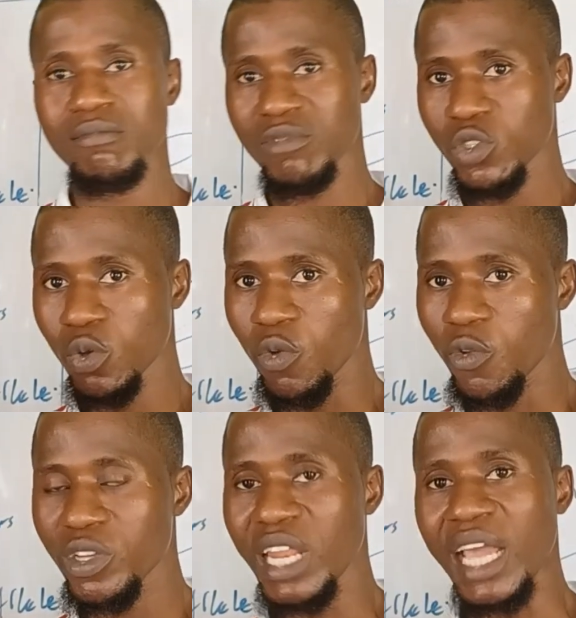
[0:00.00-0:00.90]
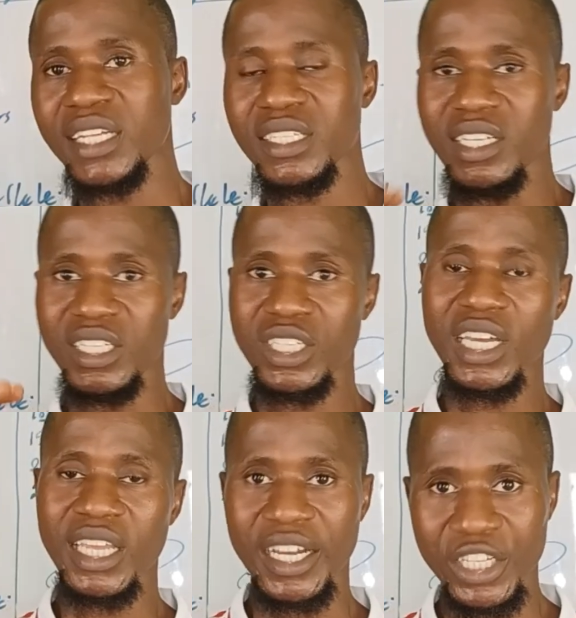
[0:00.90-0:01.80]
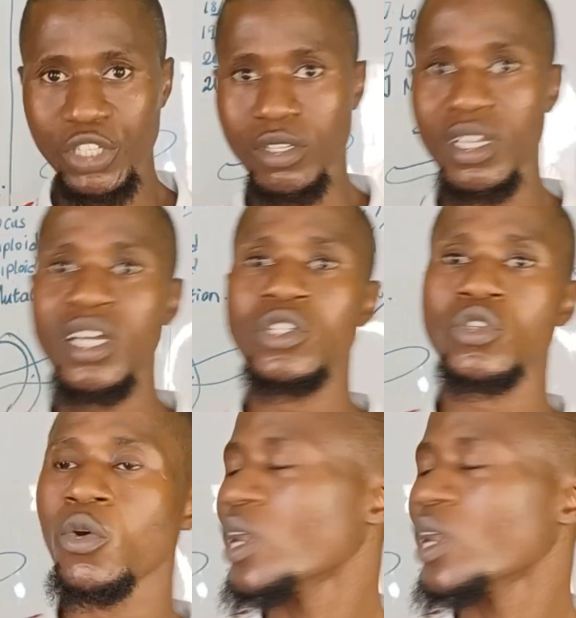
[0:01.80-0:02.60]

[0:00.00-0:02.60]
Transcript: So like in generation. So